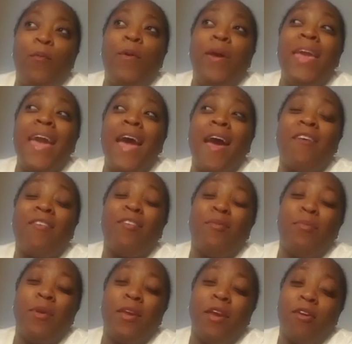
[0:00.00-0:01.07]
we have to
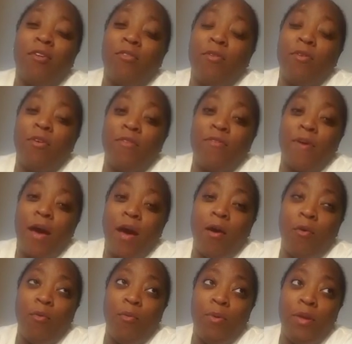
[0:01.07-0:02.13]
be careful of
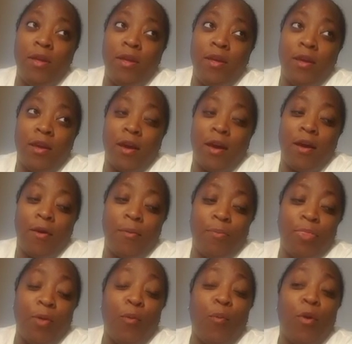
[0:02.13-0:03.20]
how we,
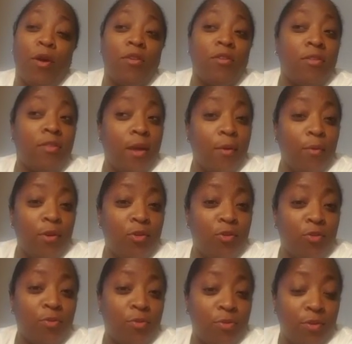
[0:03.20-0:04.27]
the words that we
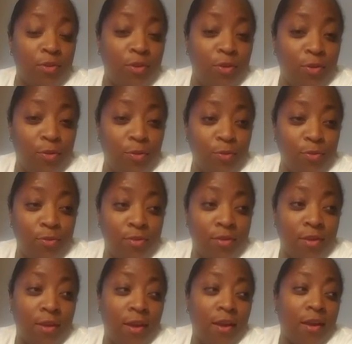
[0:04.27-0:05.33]
choose to
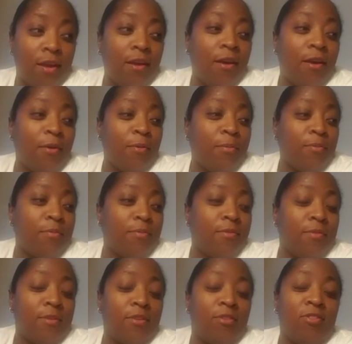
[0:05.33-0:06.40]
use.
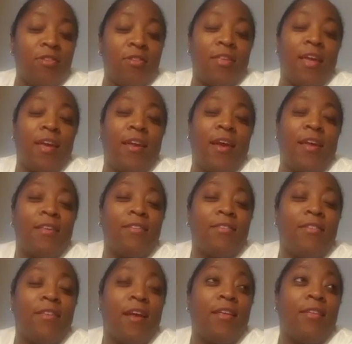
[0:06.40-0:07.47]
Just like
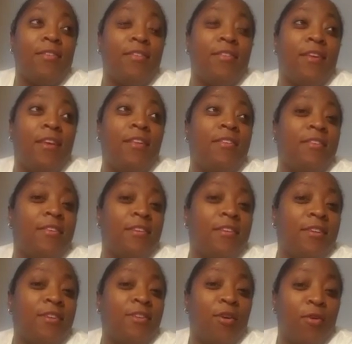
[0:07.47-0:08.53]
I
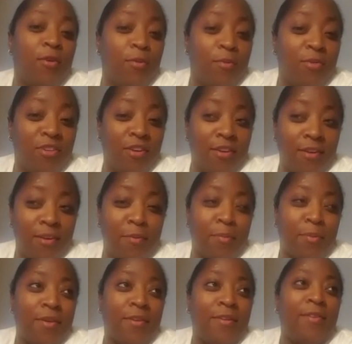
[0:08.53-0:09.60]
instantly told him, shut up.
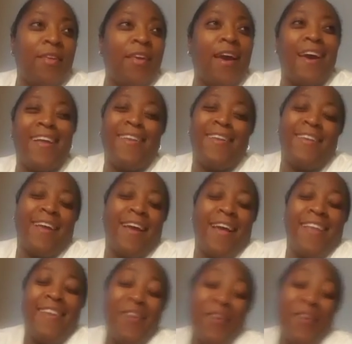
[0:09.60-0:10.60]
I